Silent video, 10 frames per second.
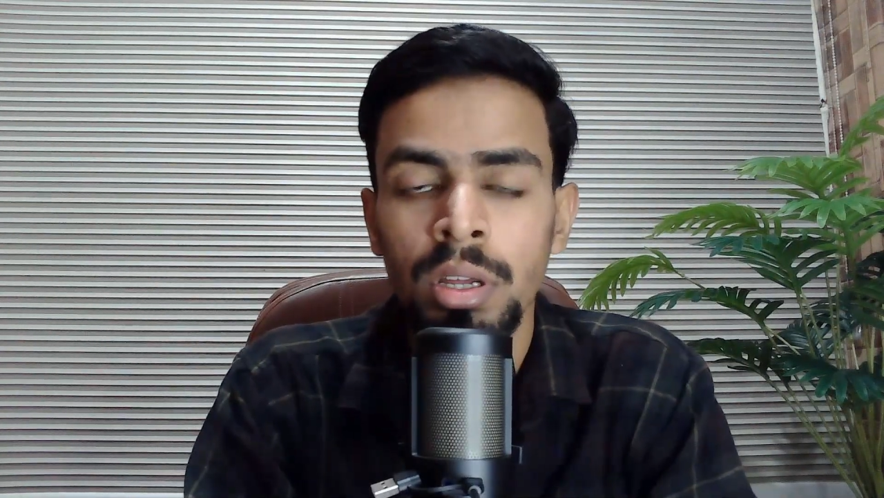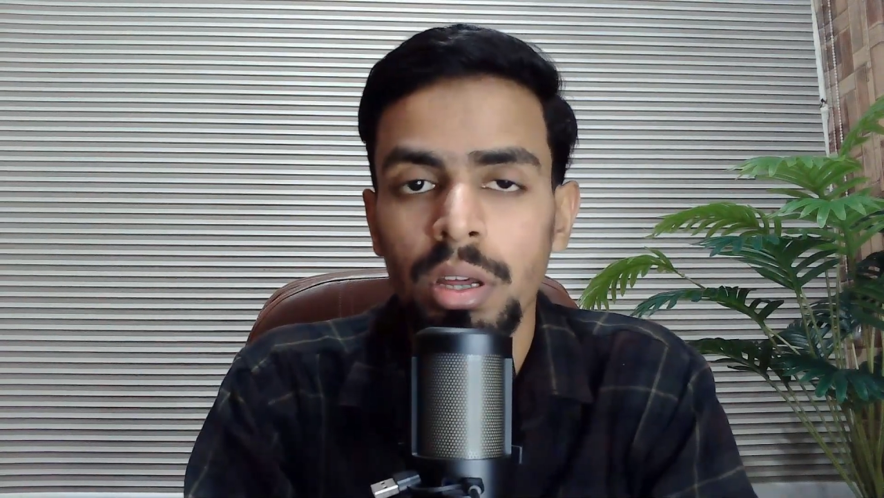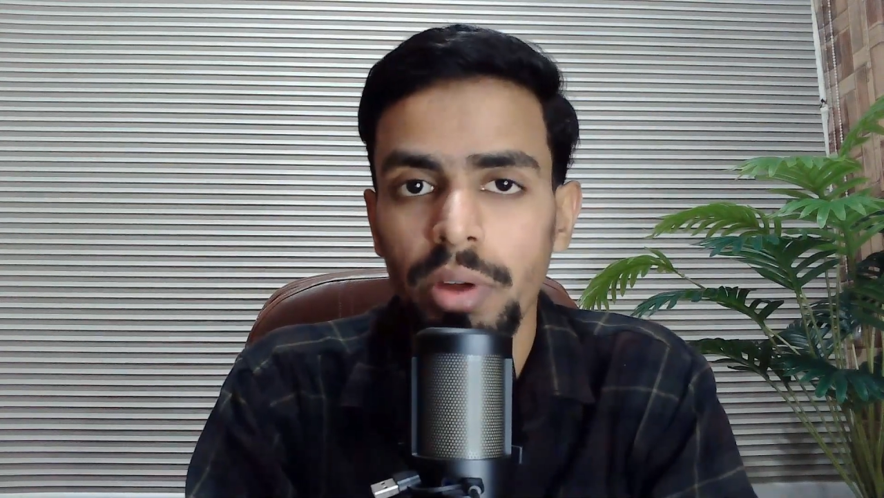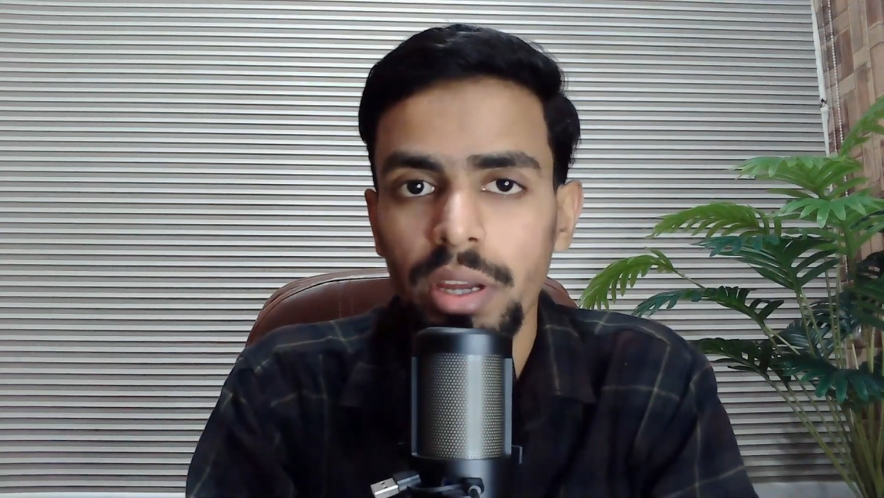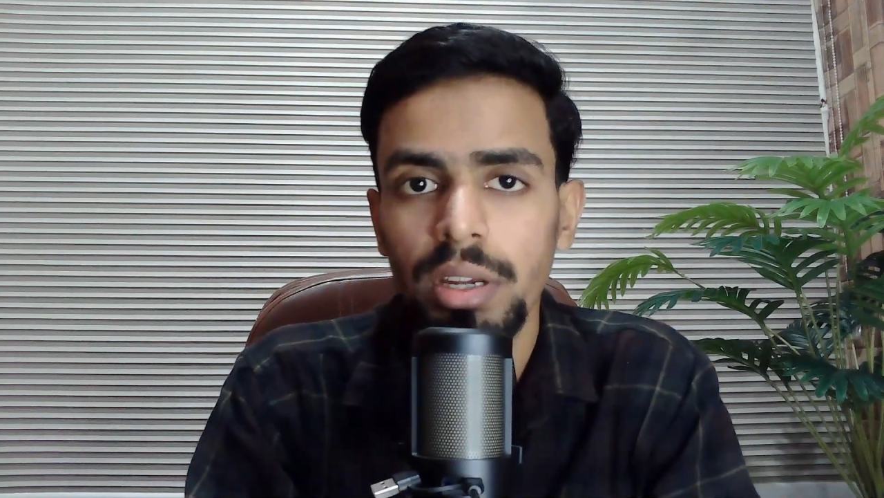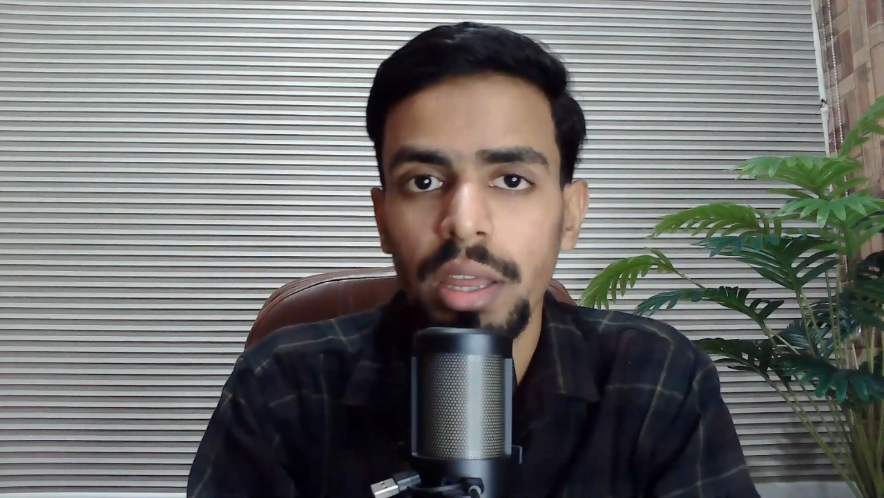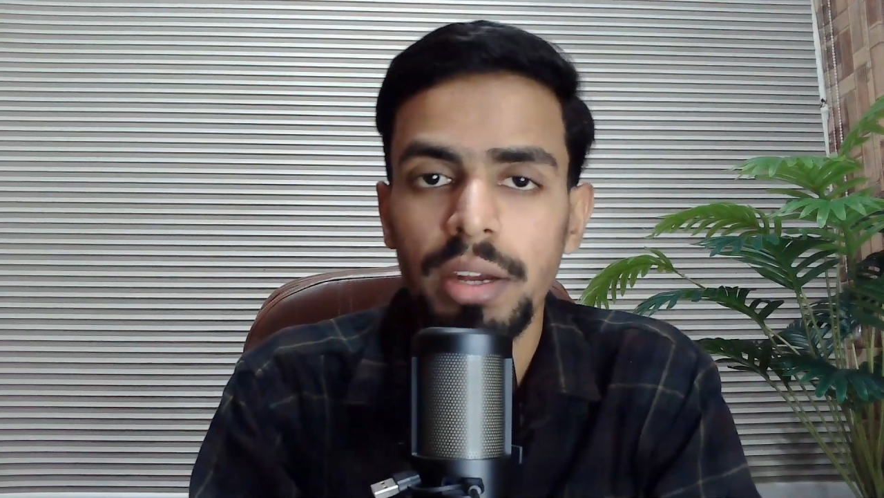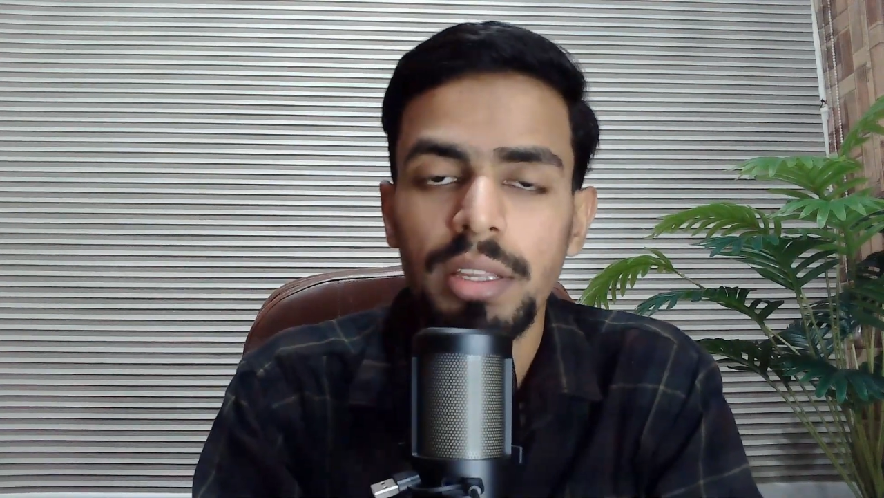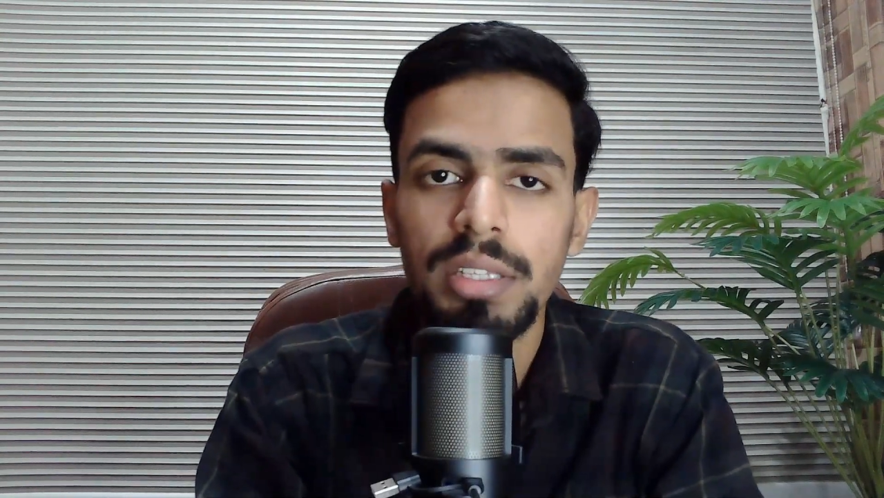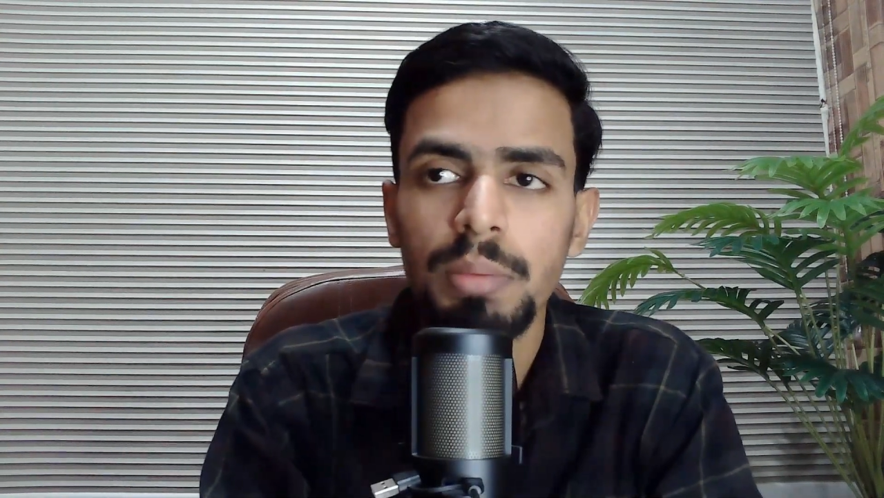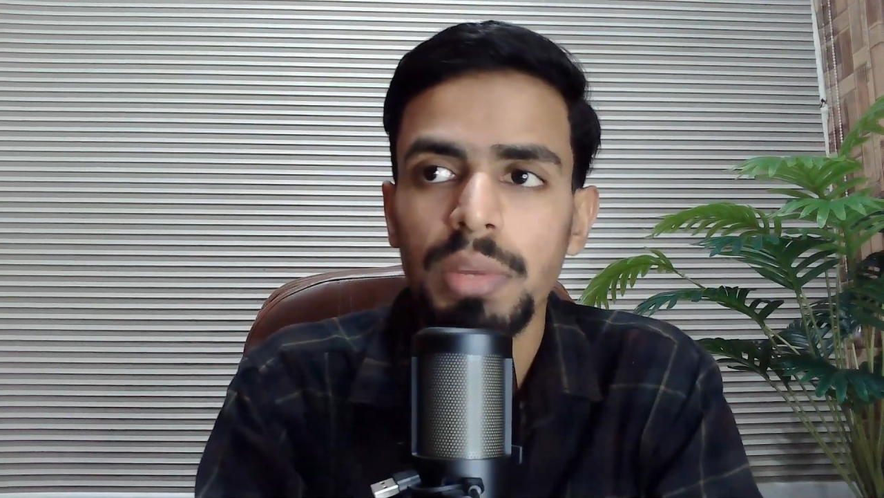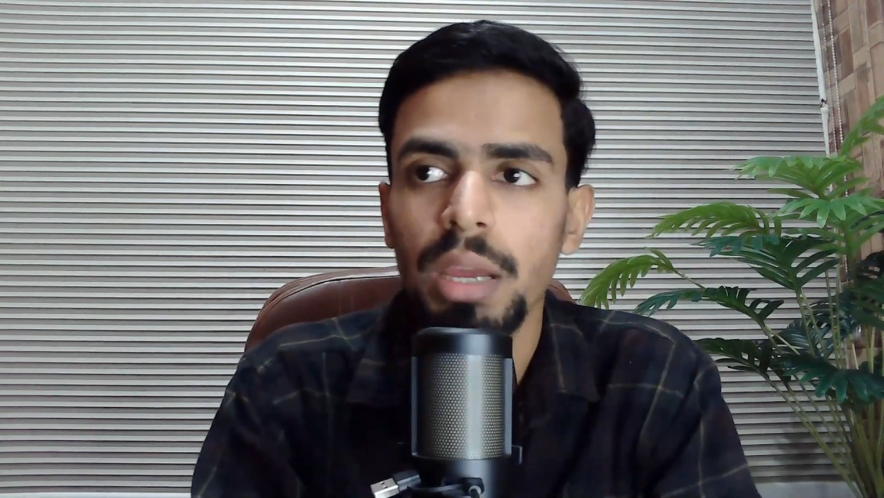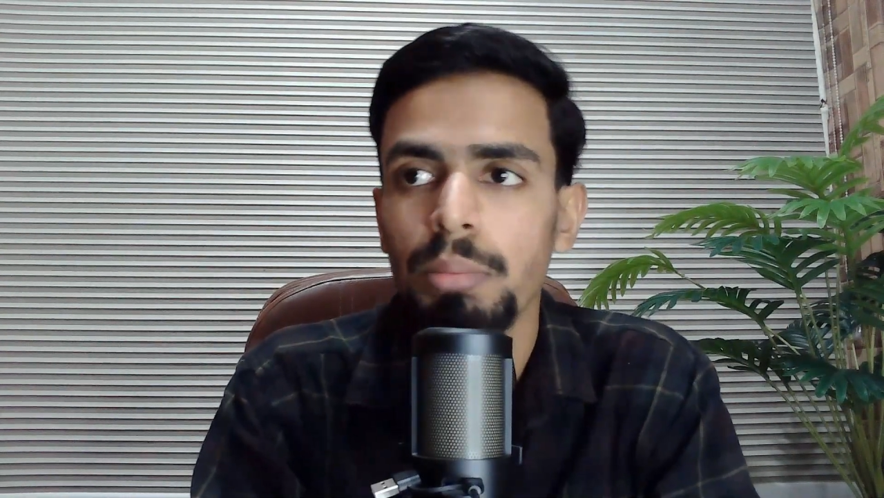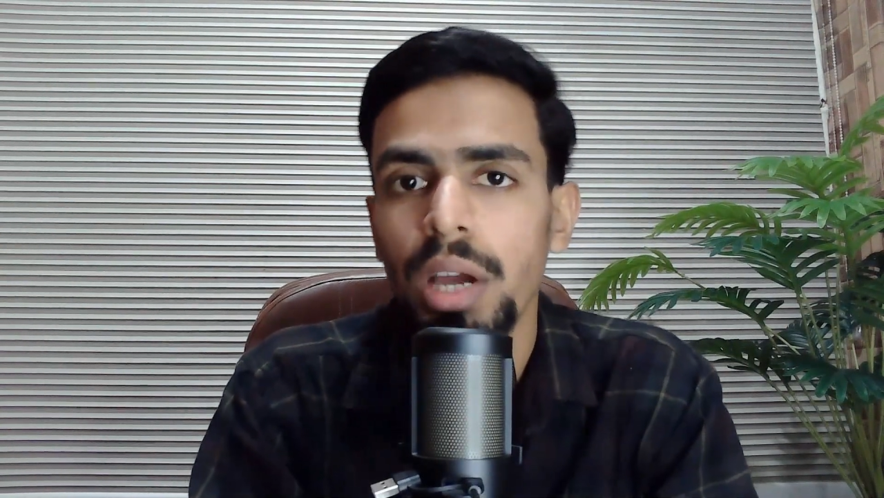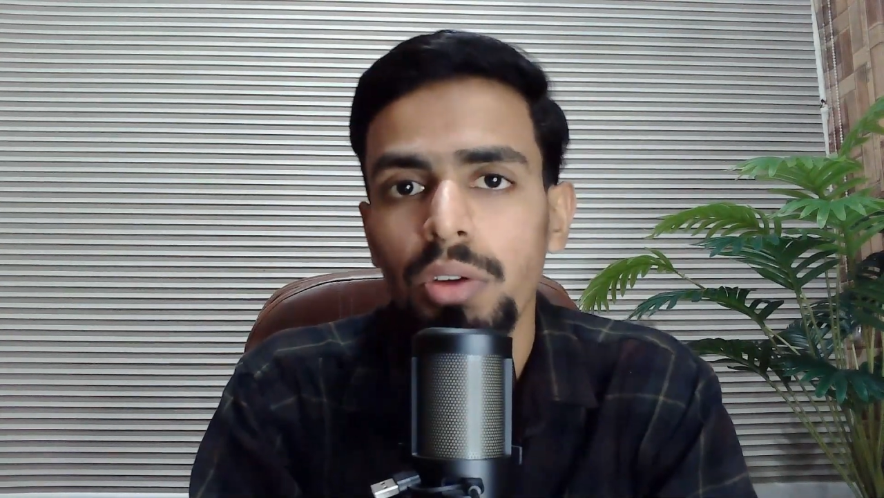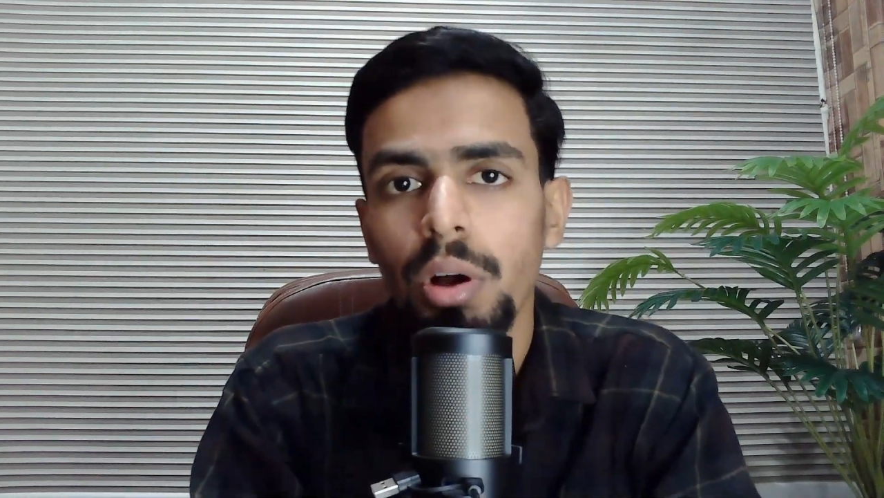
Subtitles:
right, and at the same time my